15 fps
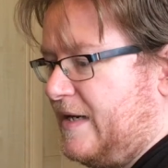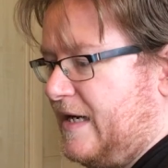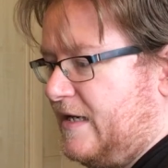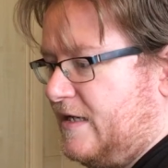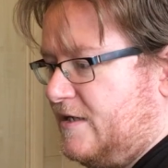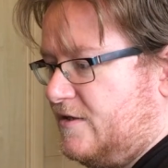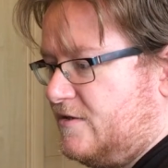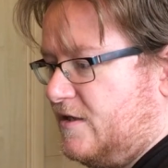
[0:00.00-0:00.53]

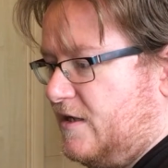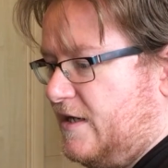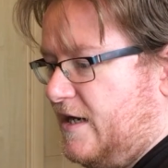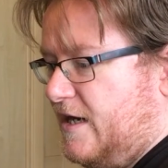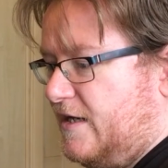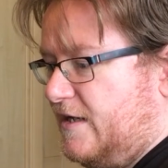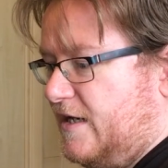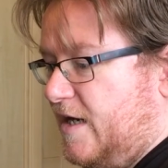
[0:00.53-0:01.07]
Mechanicus and
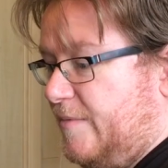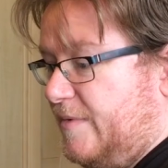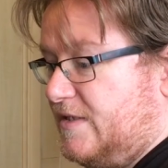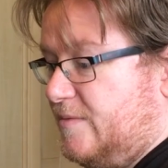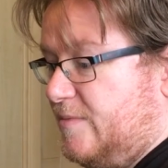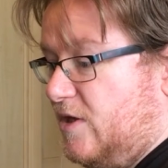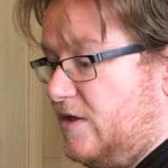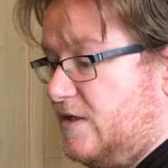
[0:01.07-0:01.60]
Guard army,
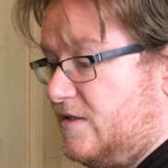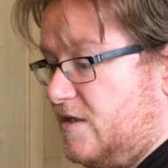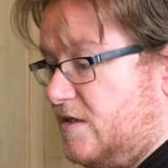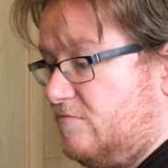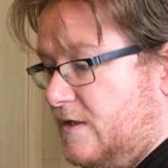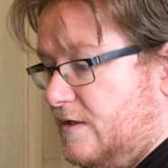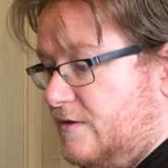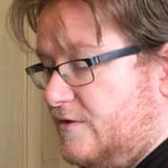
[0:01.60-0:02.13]
to be honest.
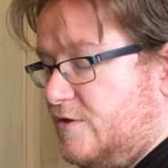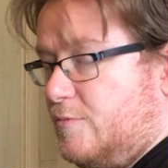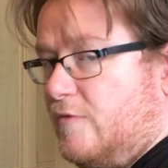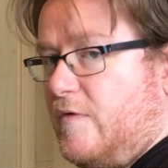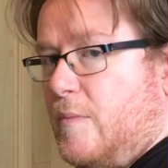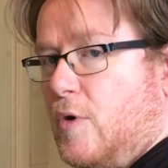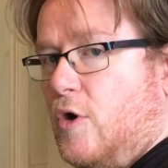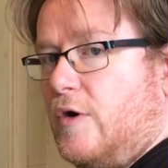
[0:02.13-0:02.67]
Some
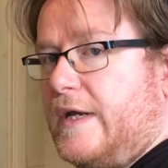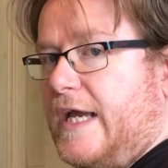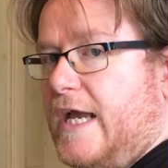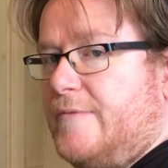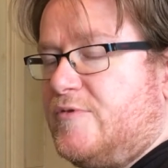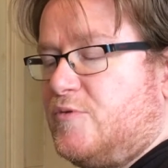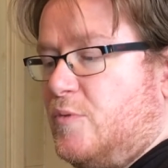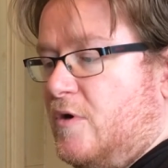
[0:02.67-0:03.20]
other board
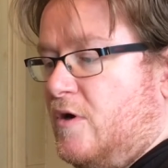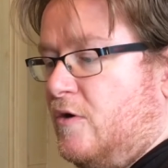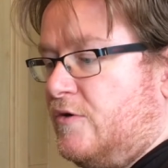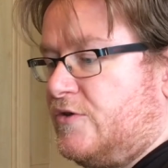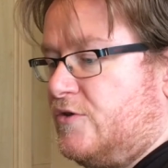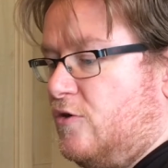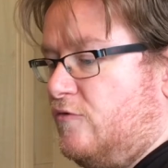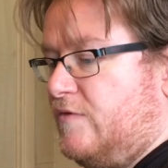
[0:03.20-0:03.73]
games were
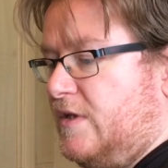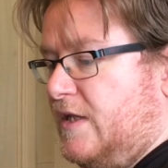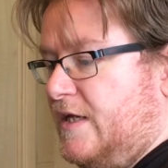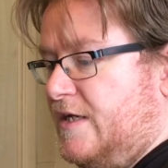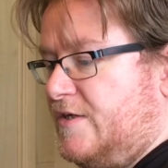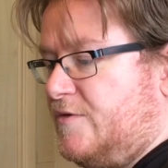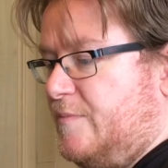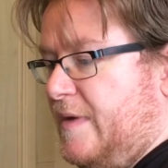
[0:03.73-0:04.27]
also
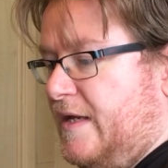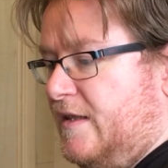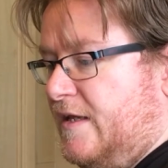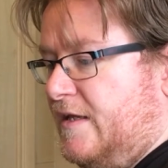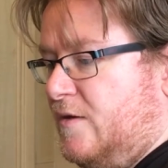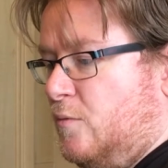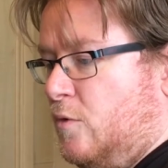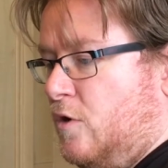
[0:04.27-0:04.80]
released mainly
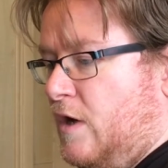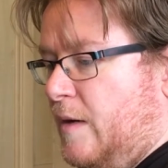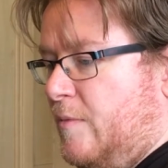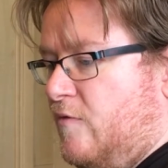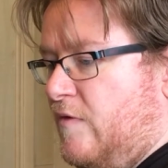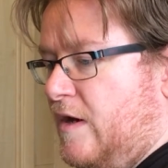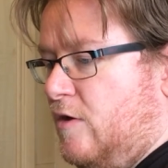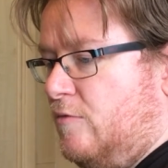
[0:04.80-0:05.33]
in the
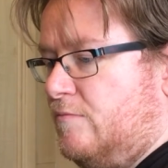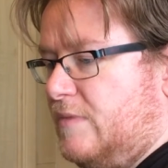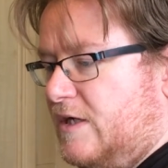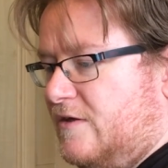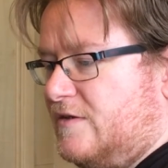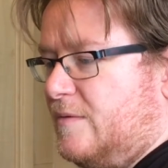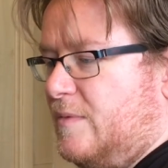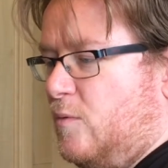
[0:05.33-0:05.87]
Warhammer realm.
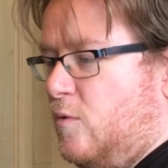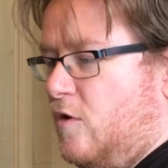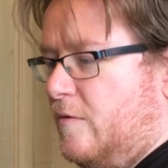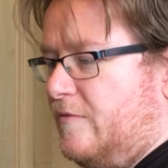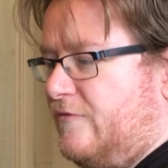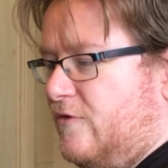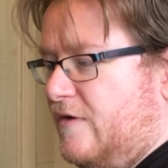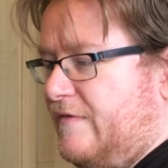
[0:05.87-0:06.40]
Because I'm a
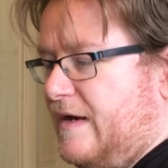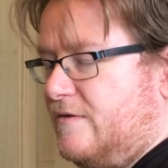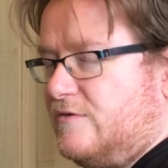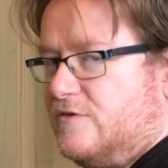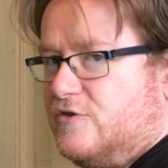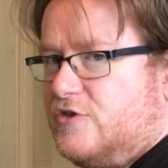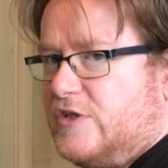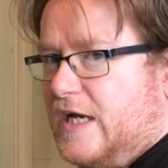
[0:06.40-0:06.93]
Warhammer
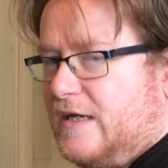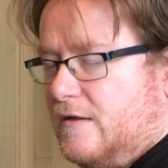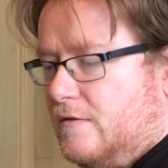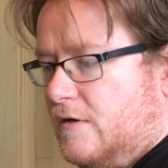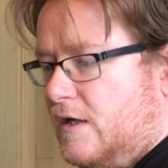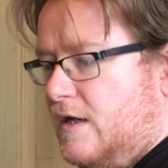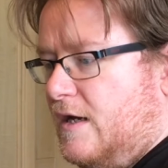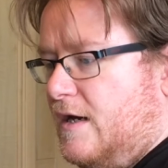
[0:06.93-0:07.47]
40,000
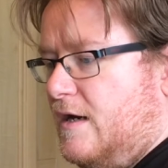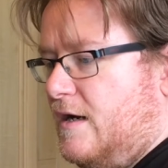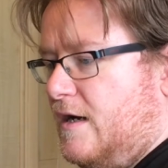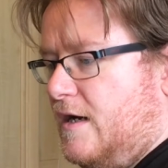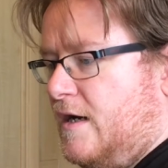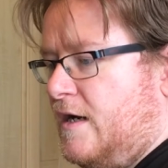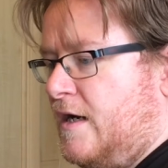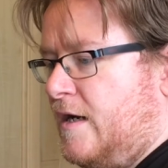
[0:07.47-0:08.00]
channel,
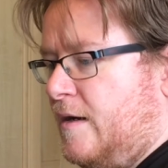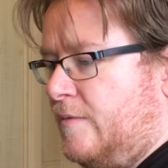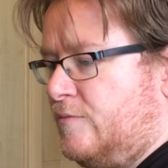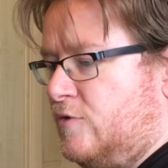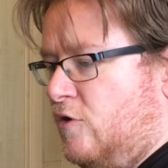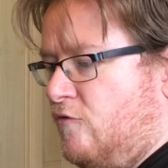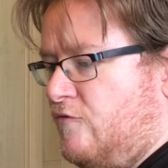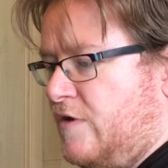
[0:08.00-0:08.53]

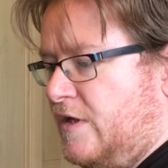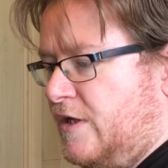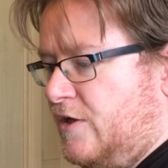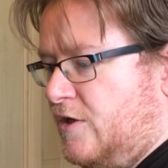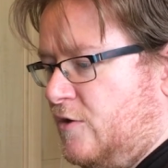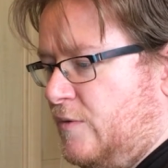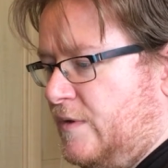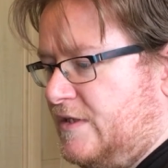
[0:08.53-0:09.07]
I'm not really
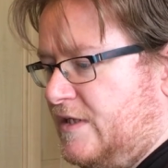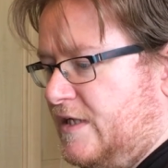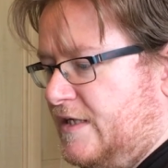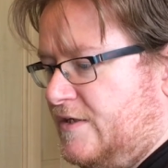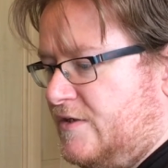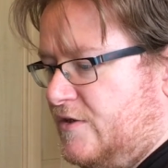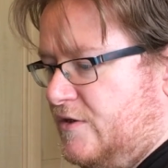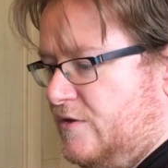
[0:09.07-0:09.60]
going to go into
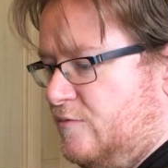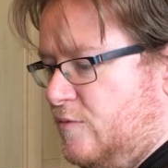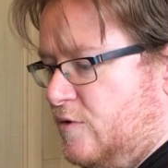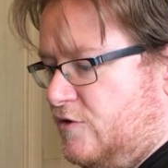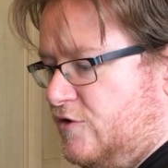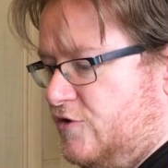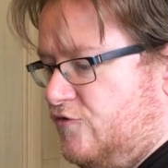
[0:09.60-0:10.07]
these too much.